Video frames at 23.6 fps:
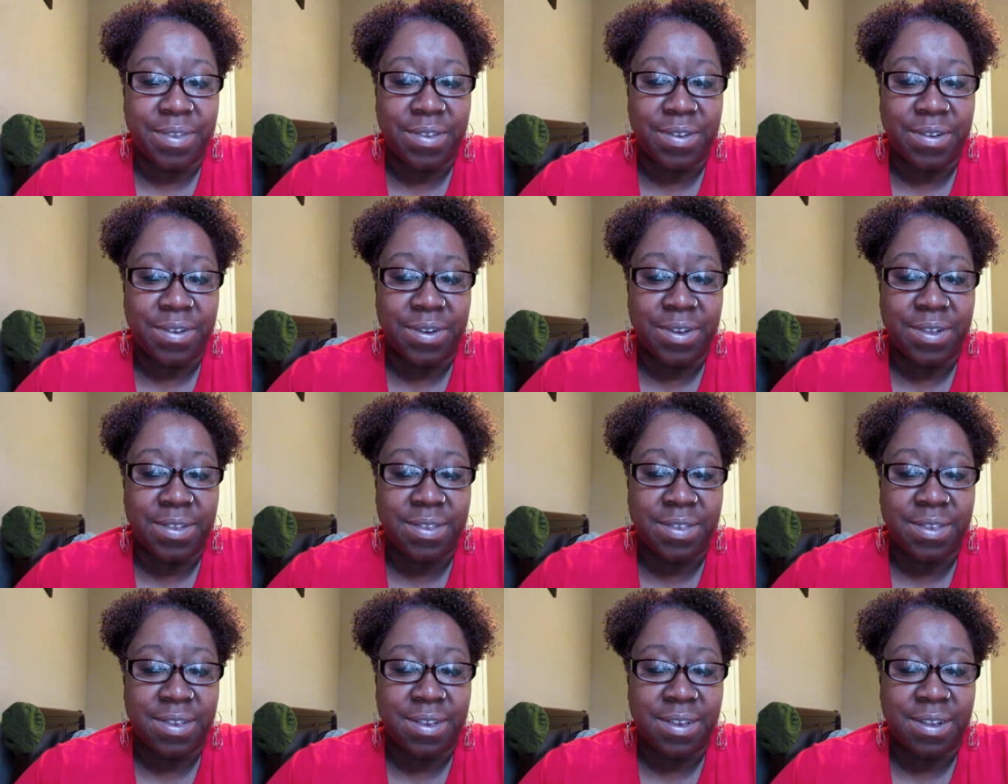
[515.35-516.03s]
So
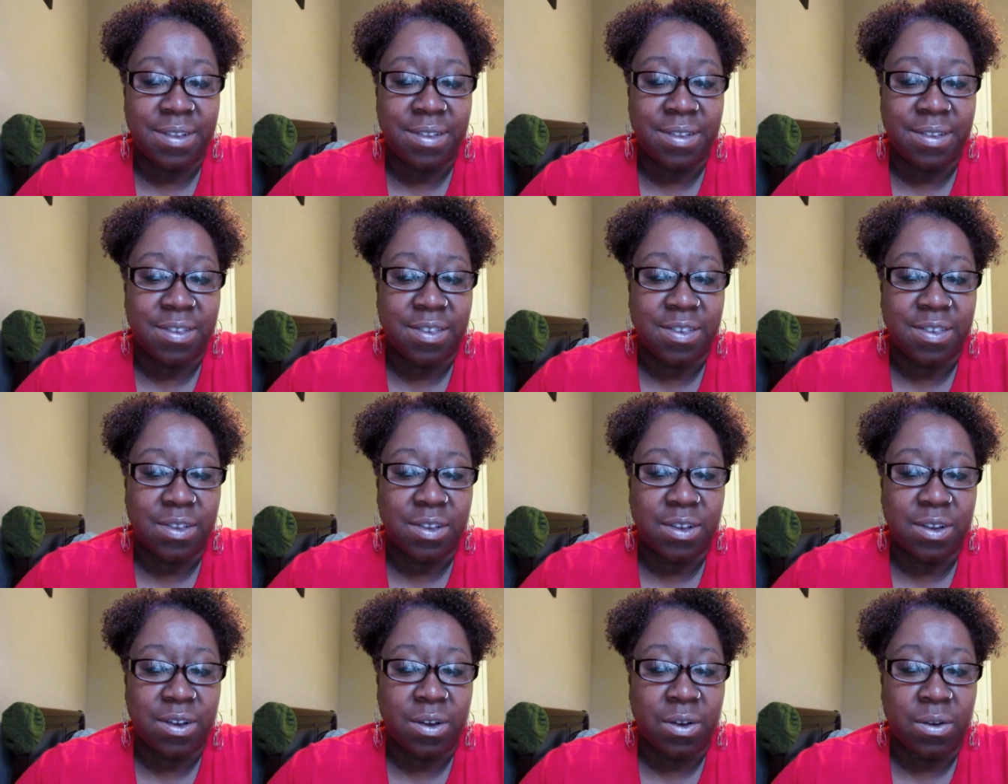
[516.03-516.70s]
it's in,
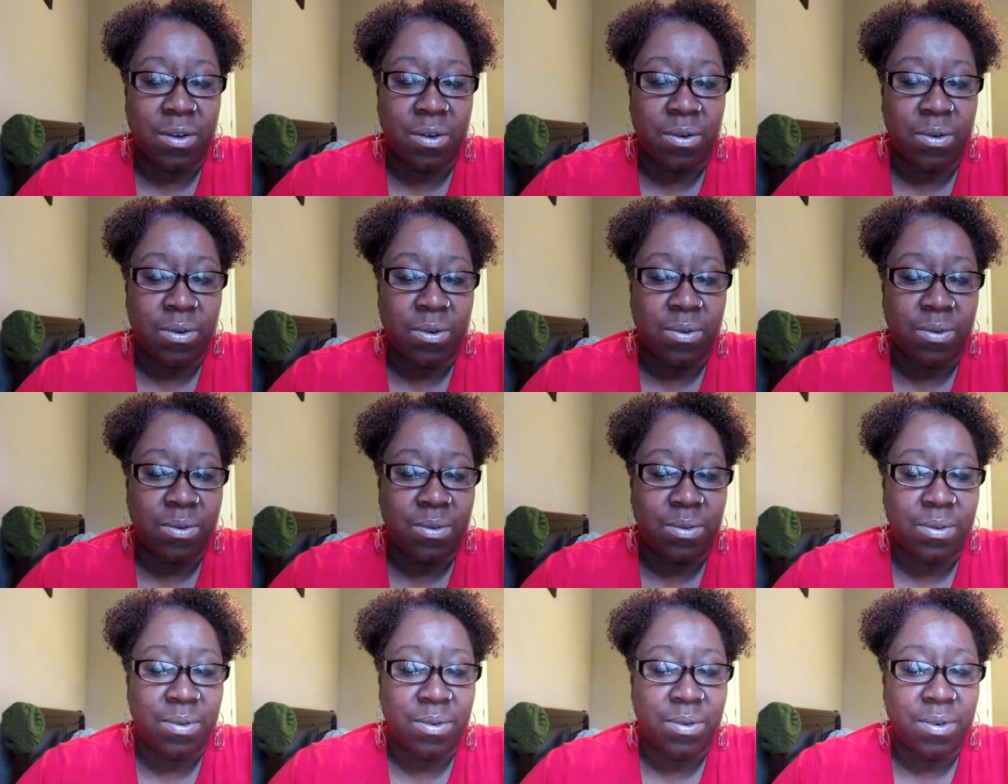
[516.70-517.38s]

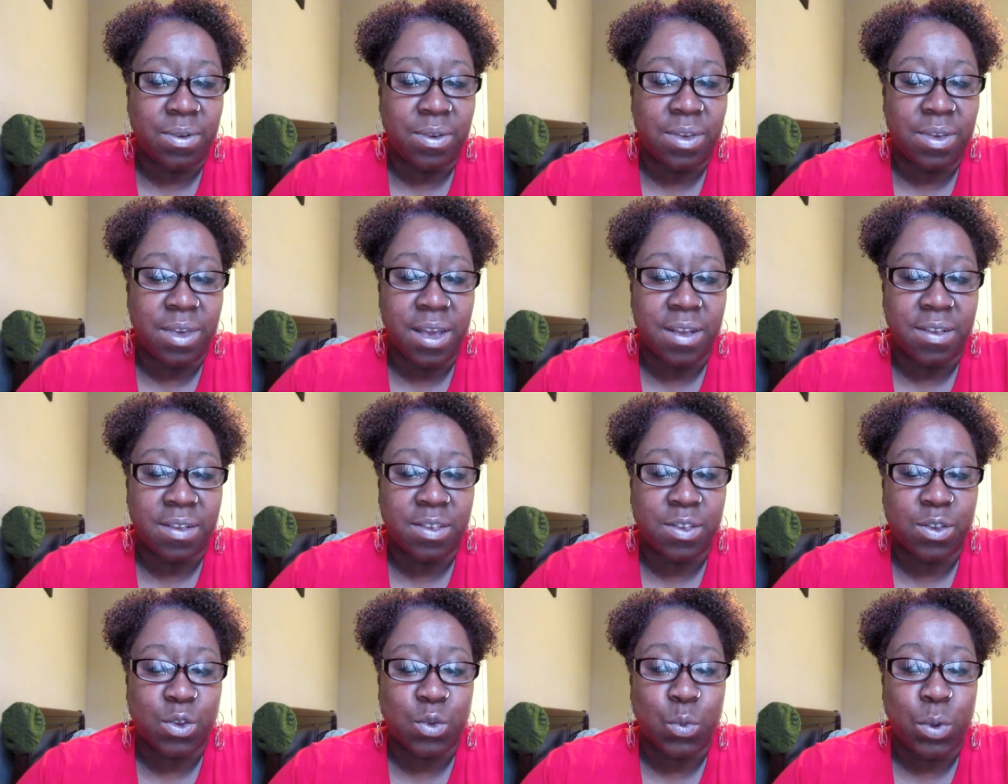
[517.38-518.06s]
oh, yes,
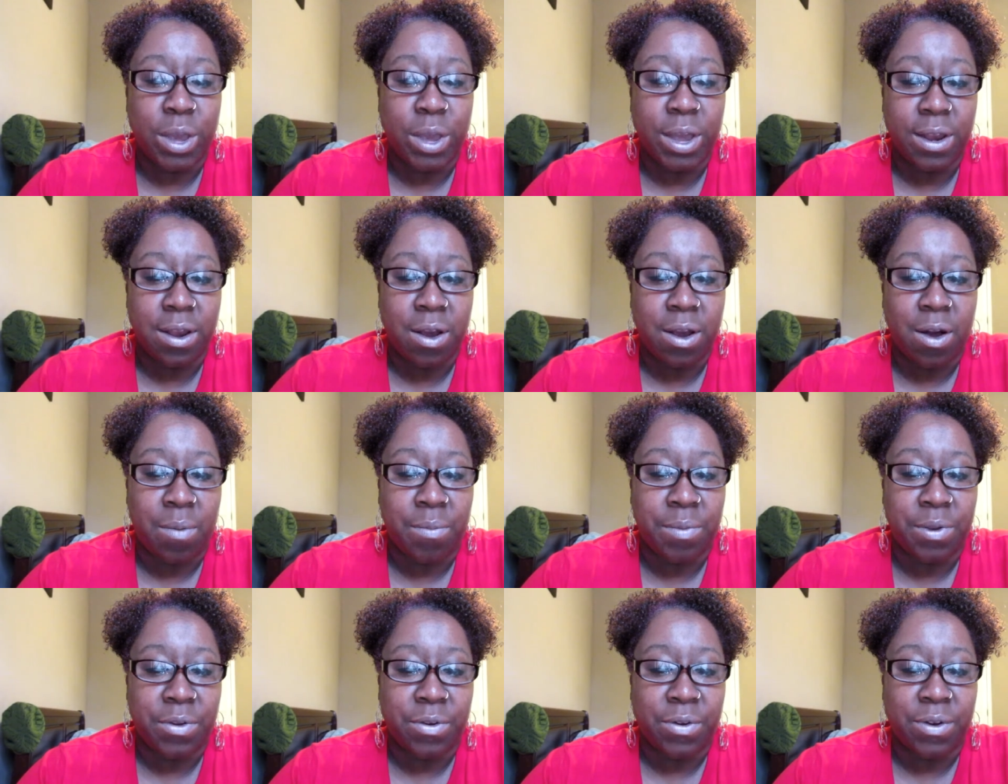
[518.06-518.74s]
yeah, sweet
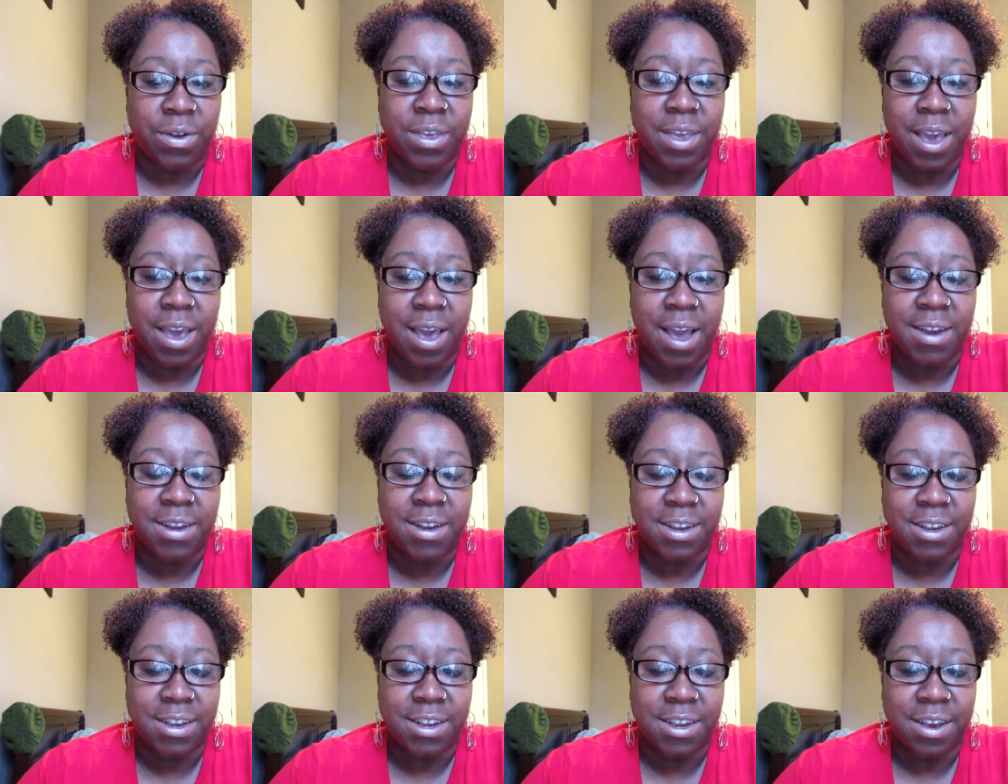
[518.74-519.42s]
almond oil. Yeah,
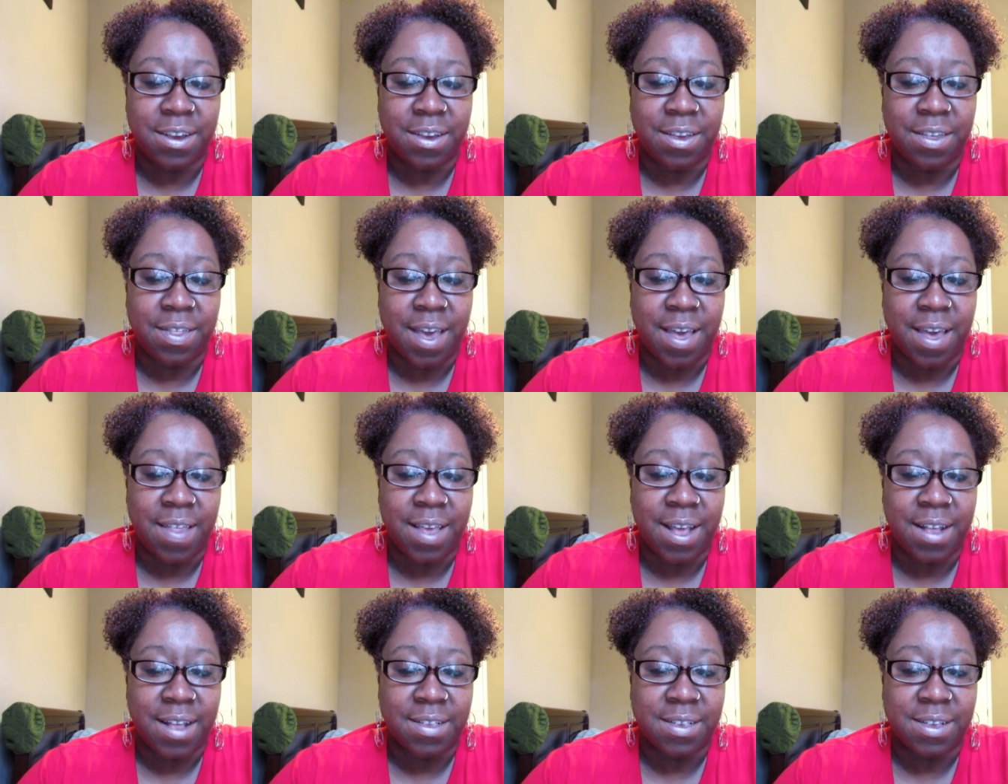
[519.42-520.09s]
I did tell you
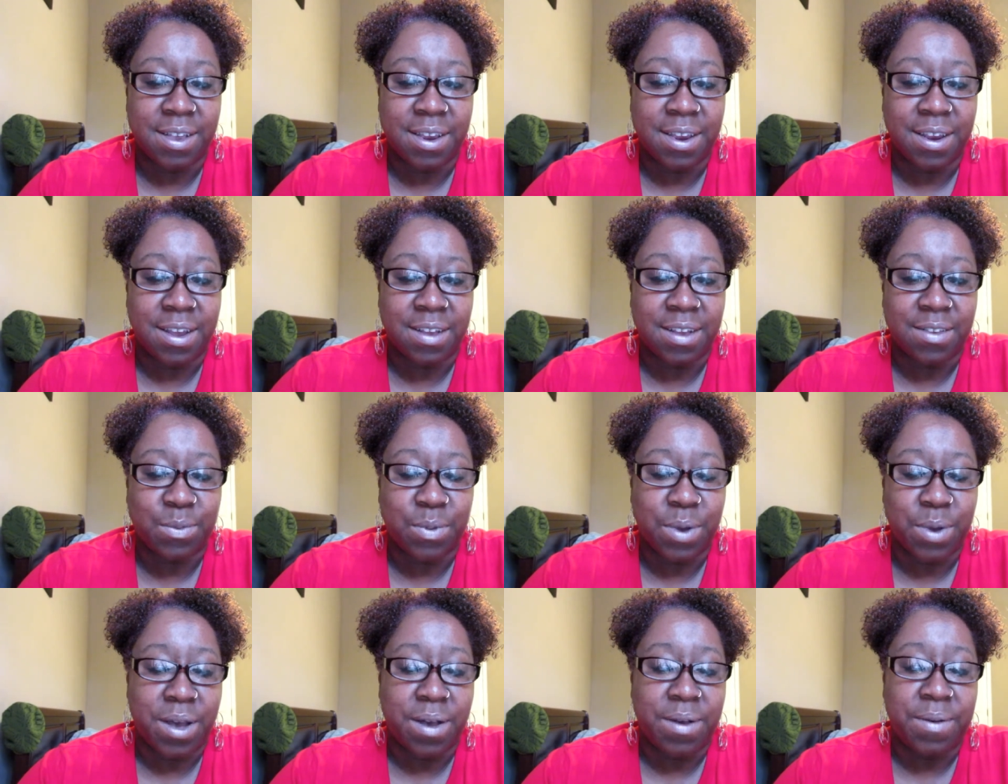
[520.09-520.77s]
that. That's in it
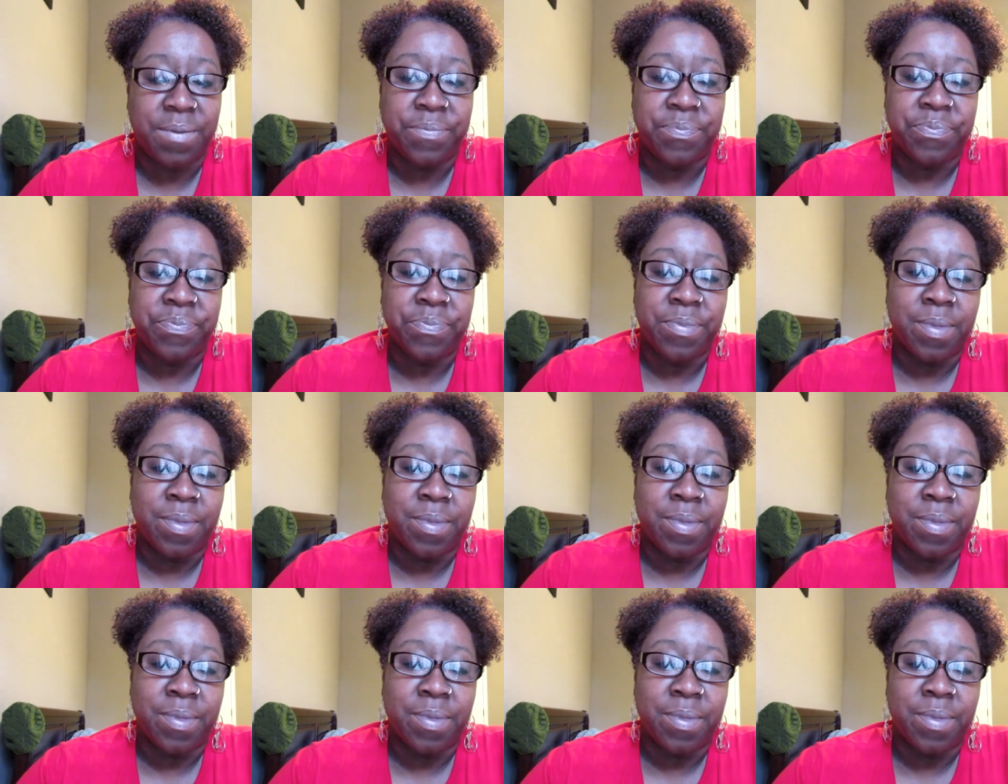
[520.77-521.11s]
as well.